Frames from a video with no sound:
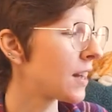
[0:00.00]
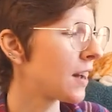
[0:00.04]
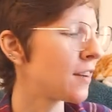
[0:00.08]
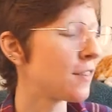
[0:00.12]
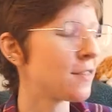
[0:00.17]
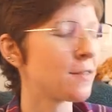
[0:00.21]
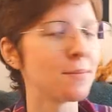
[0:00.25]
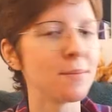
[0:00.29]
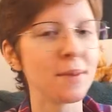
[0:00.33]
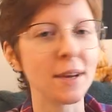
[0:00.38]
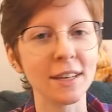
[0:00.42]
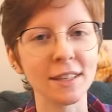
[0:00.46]

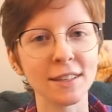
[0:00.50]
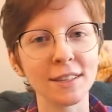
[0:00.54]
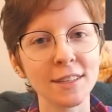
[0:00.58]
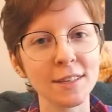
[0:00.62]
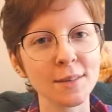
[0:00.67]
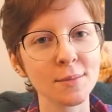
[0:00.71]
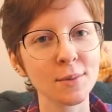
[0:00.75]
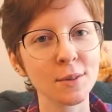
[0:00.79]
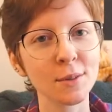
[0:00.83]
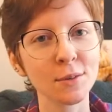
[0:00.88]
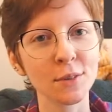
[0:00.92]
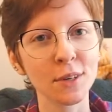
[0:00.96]
I've mainly
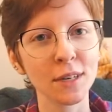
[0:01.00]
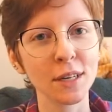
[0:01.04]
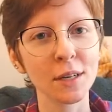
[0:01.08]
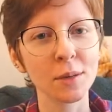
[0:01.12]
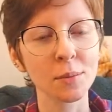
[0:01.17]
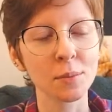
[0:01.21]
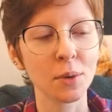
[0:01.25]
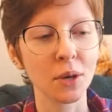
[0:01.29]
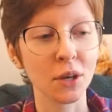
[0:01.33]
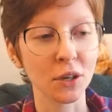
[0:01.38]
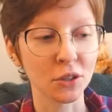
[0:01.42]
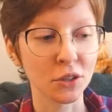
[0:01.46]
been reading
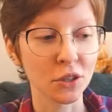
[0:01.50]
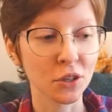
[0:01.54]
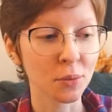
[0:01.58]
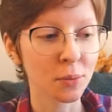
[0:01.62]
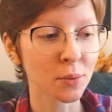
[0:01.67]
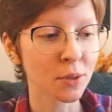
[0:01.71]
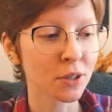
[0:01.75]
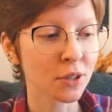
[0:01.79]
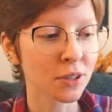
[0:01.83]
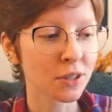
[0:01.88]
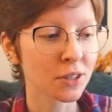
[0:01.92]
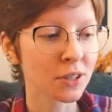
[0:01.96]
picture
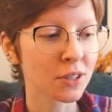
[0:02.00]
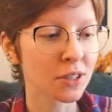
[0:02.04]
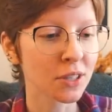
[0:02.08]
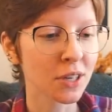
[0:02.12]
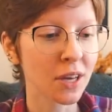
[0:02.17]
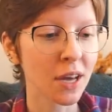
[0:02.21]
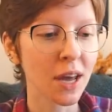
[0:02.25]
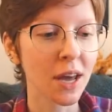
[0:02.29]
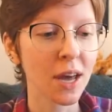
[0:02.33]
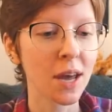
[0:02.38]
books